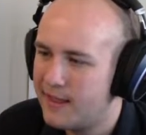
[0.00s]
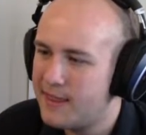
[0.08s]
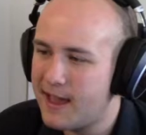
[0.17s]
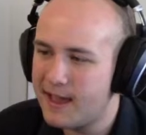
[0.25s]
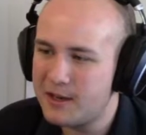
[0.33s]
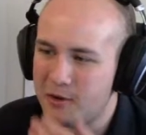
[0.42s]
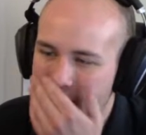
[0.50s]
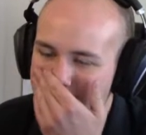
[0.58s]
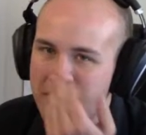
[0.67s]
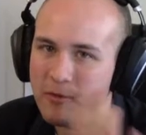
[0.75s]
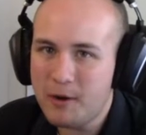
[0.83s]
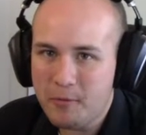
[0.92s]
That you
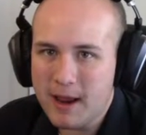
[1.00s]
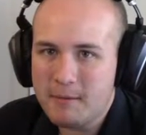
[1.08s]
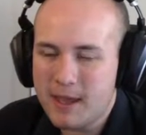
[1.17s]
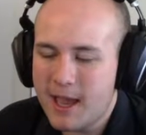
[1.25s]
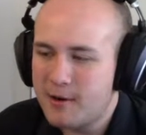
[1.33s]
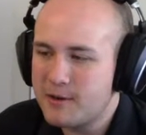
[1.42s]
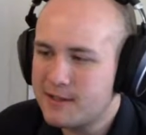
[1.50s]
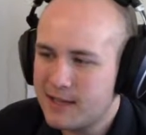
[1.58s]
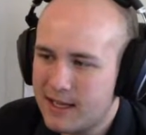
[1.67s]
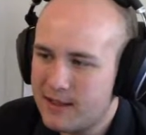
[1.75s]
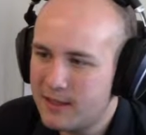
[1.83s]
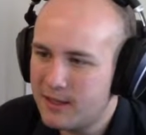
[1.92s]
had like random encounters.
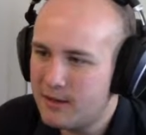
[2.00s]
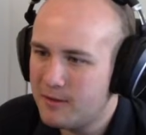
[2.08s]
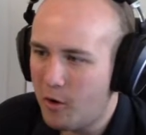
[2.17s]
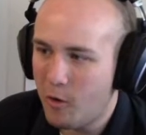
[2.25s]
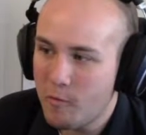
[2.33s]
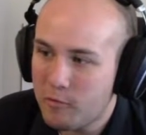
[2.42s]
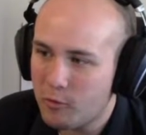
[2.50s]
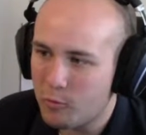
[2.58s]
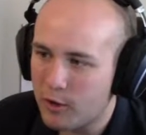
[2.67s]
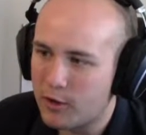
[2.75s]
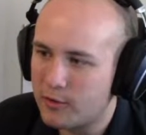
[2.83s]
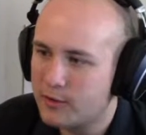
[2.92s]
Like in the
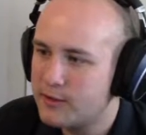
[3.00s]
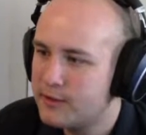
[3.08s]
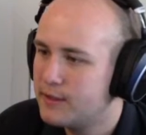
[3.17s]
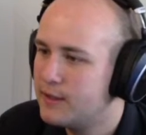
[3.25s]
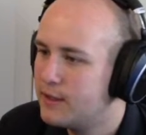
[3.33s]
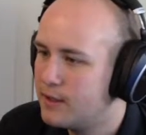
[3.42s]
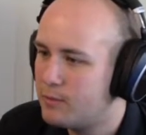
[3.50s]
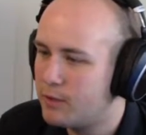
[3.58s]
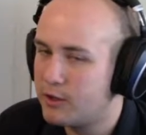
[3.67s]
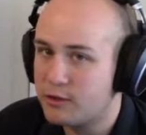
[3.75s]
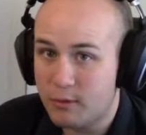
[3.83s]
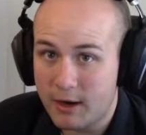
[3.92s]
overworld,
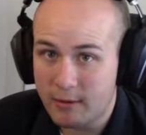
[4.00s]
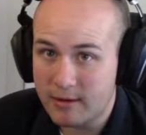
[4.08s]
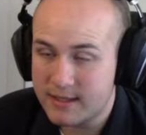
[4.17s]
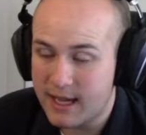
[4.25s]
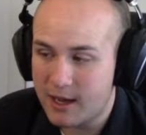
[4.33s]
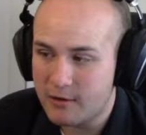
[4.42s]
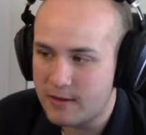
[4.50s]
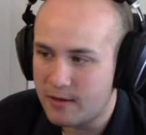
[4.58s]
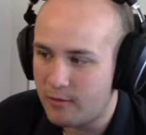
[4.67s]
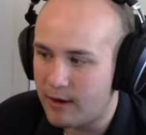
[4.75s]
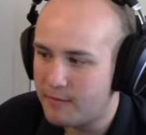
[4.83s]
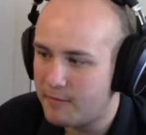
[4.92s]
when you're just running around town in the
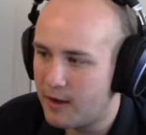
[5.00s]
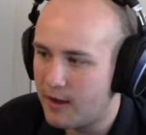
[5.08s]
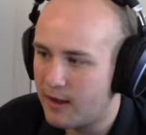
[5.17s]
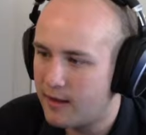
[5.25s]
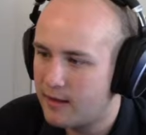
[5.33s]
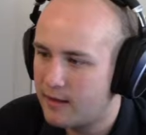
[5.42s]
gray fog,